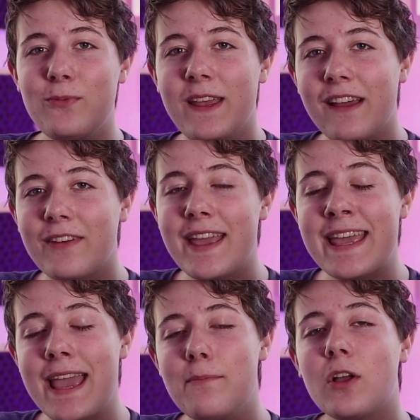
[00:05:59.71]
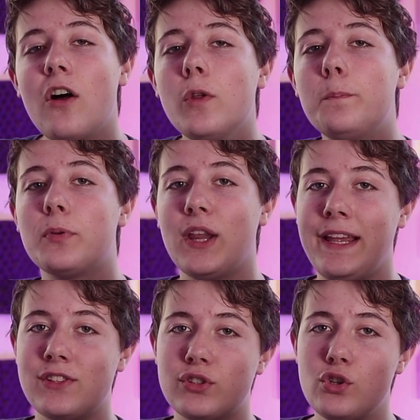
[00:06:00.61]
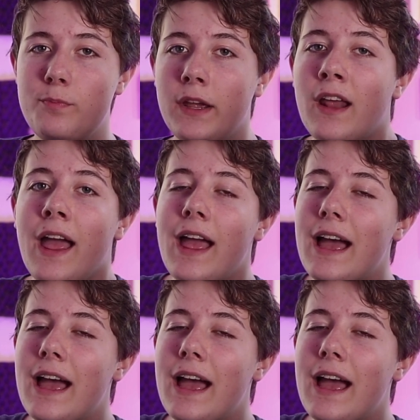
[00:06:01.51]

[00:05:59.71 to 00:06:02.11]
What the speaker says: we have a game called Plain Stupid,